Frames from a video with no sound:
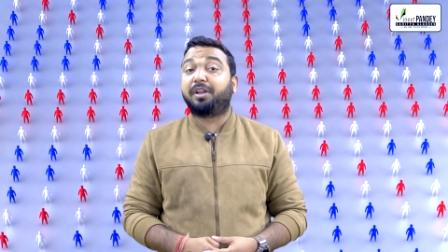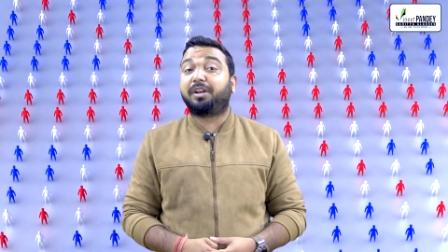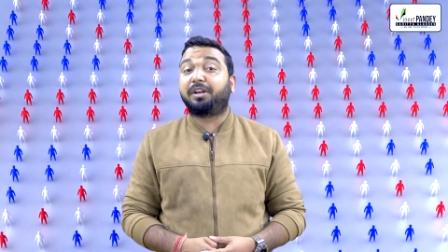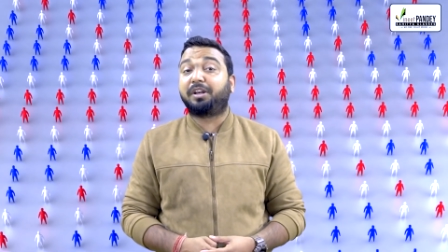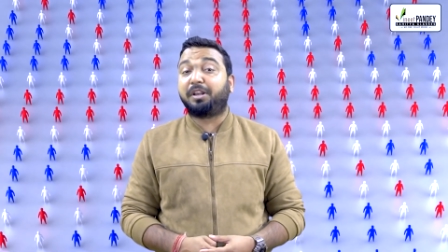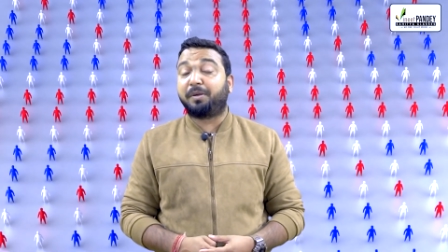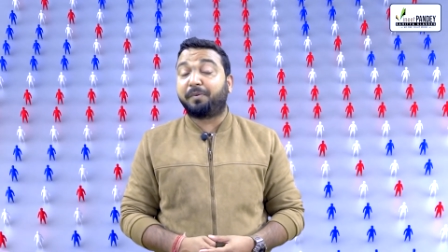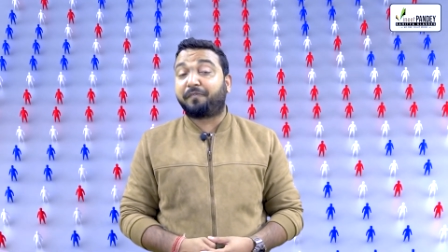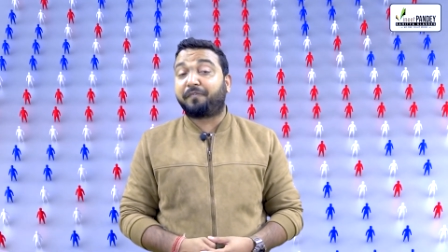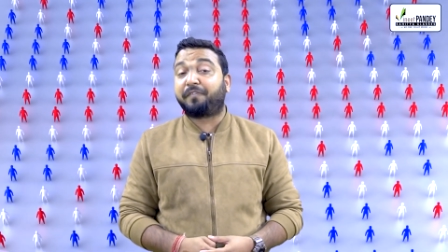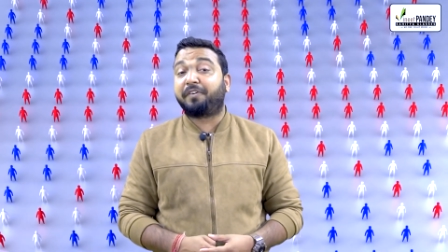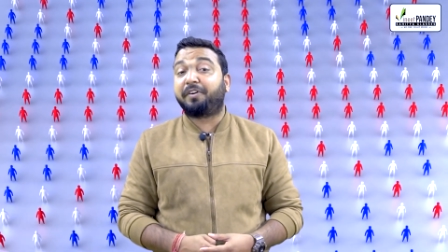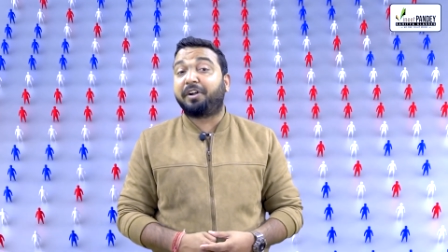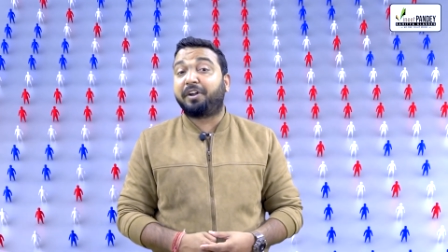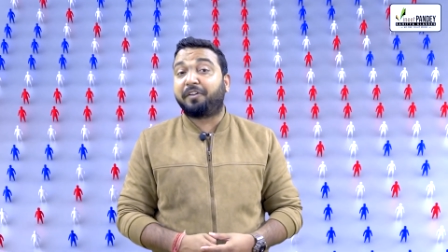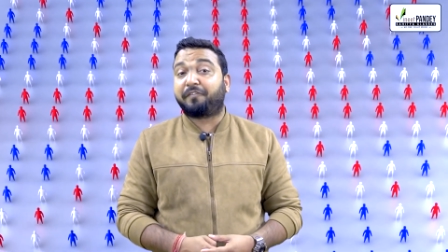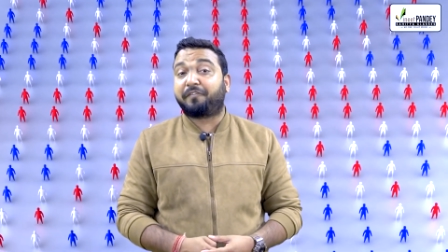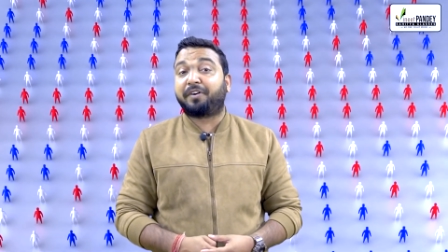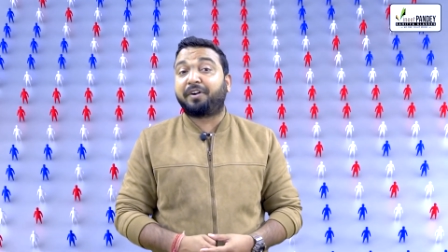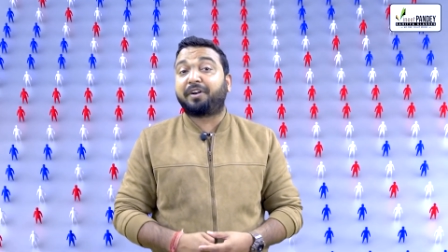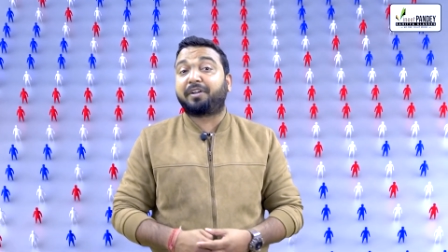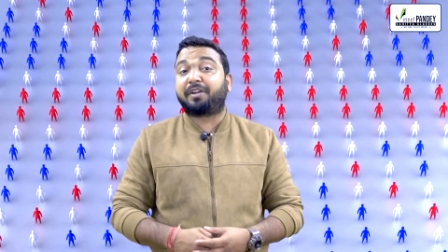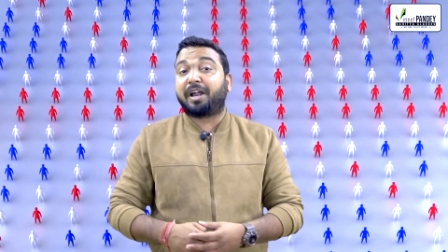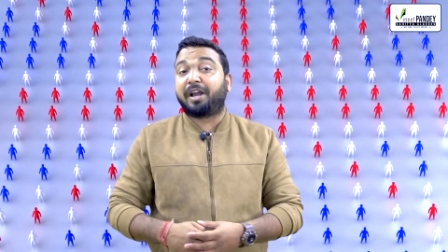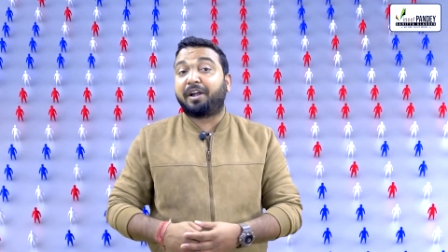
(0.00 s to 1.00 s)
different
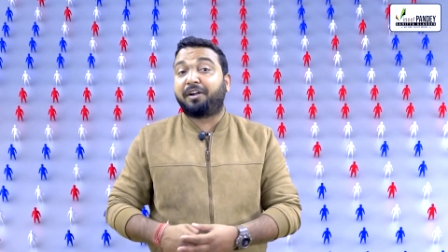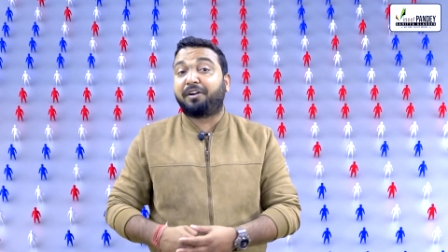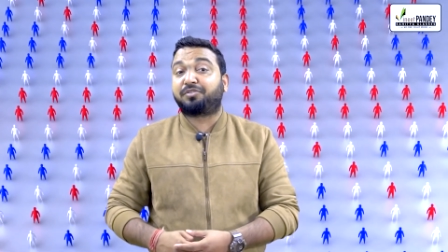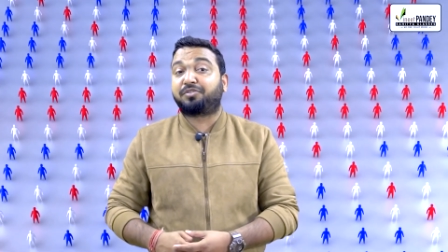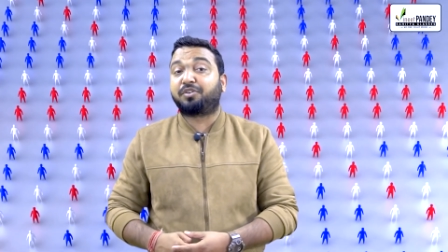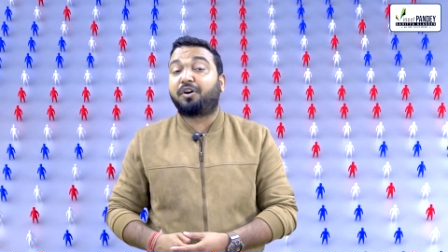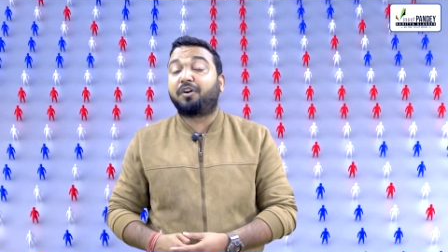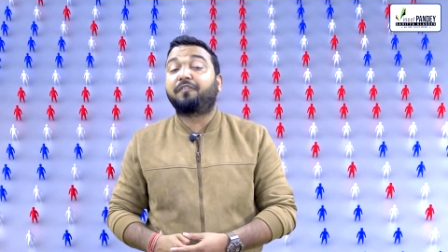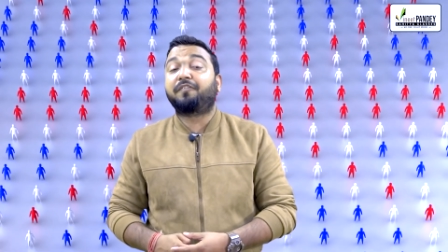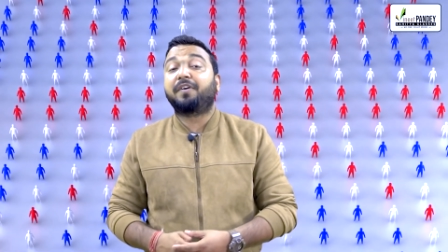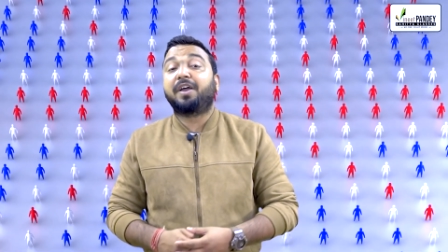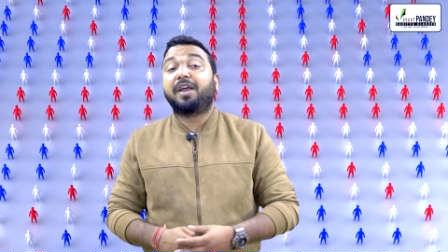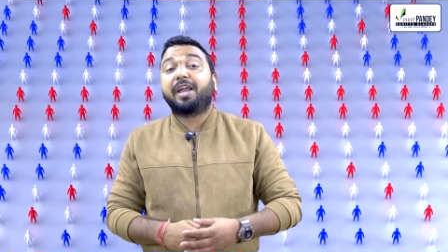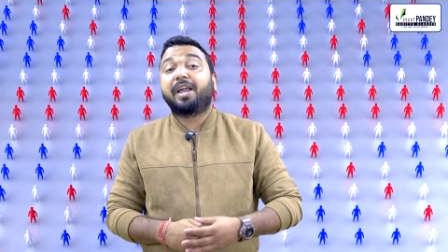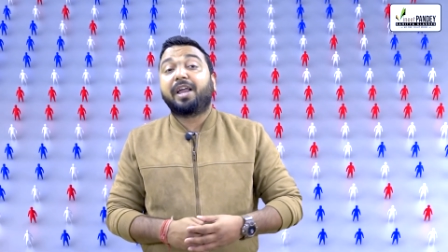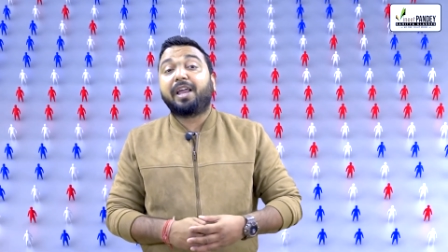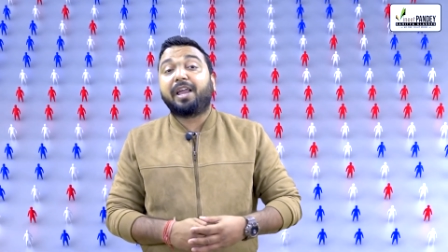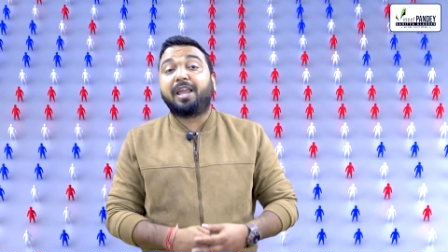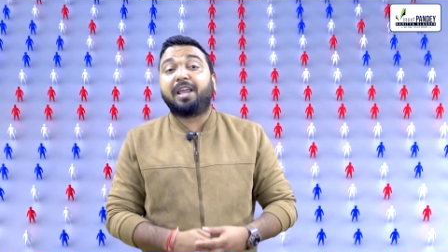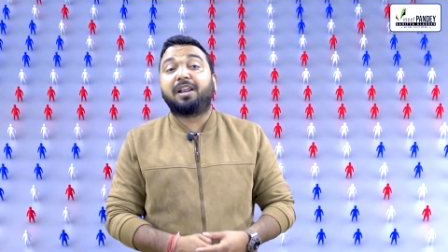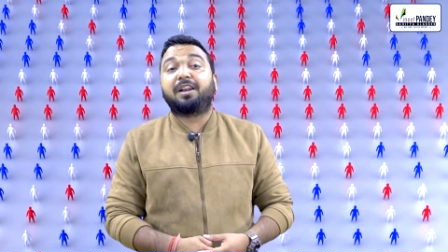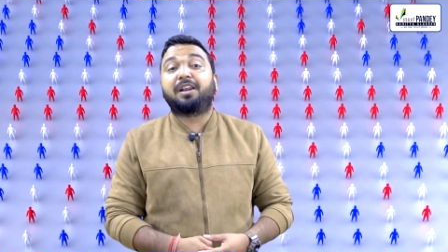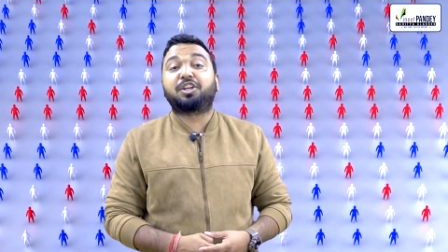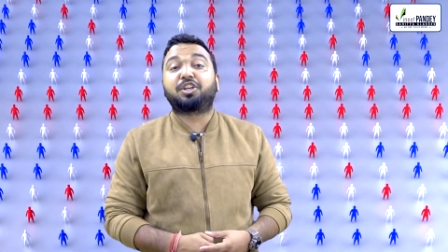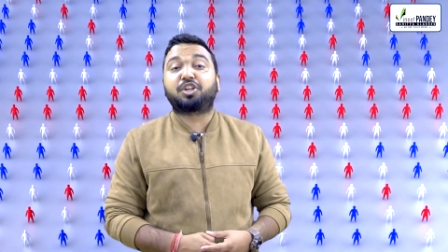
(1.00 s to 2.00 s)
different kinds of
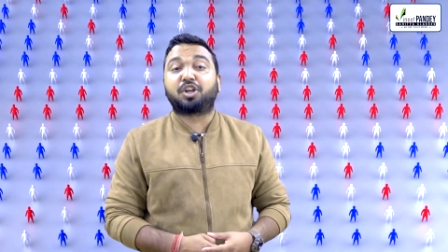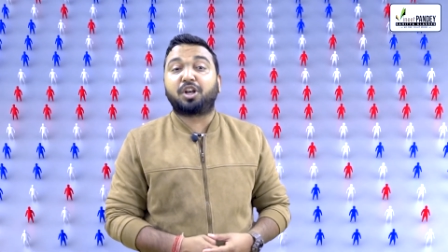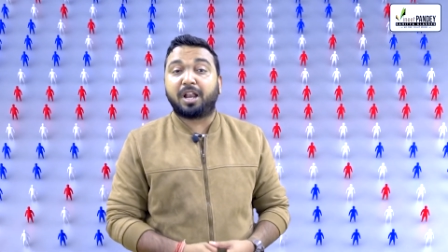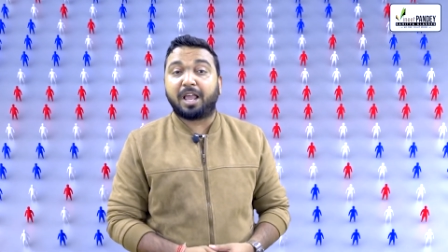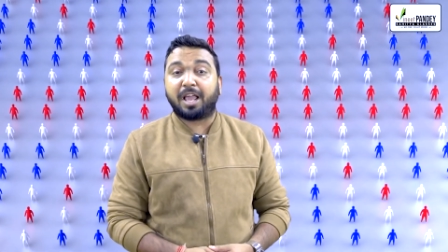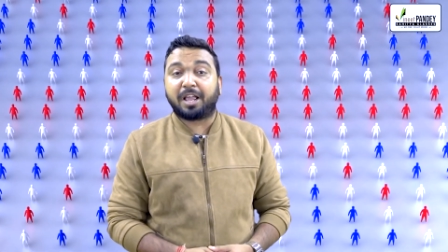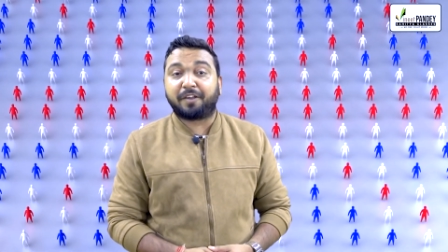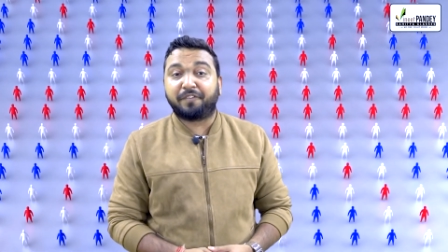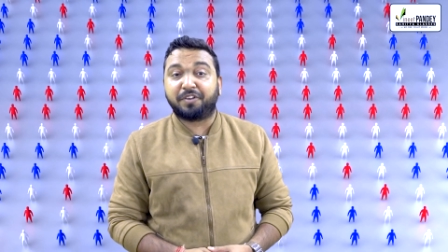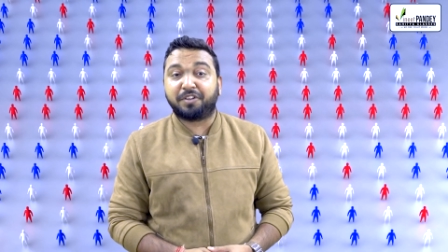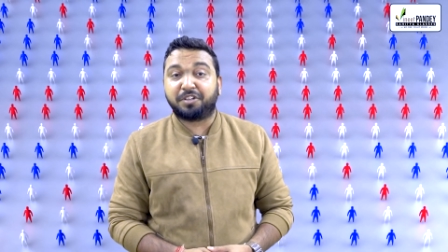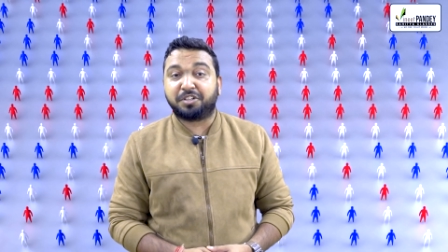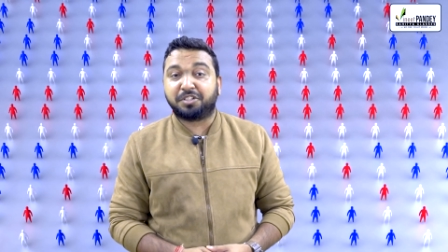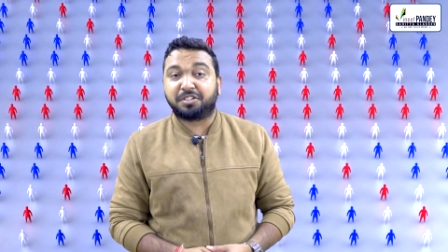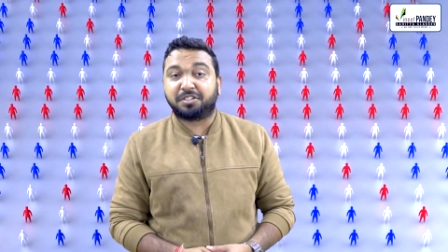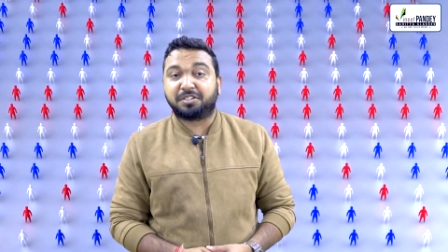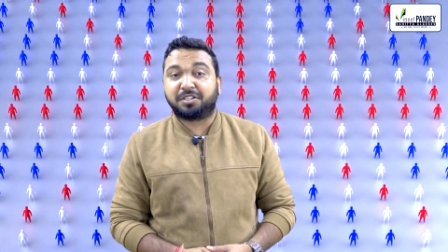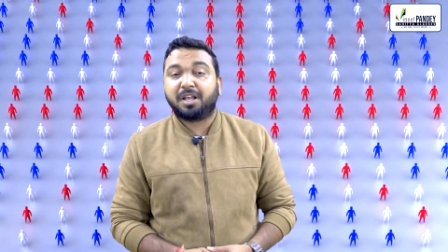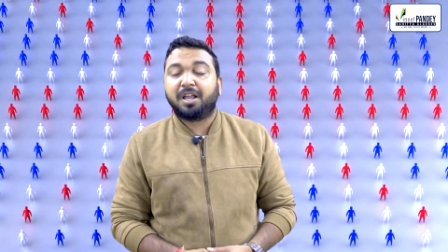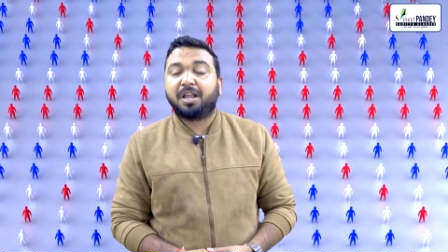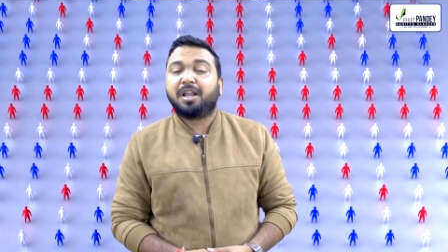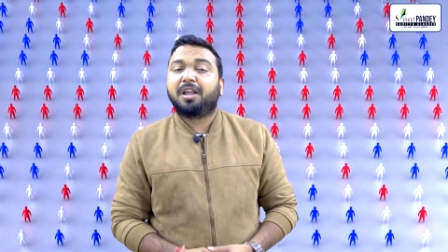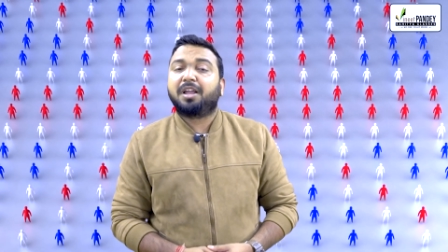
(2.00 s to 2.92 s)
English languages.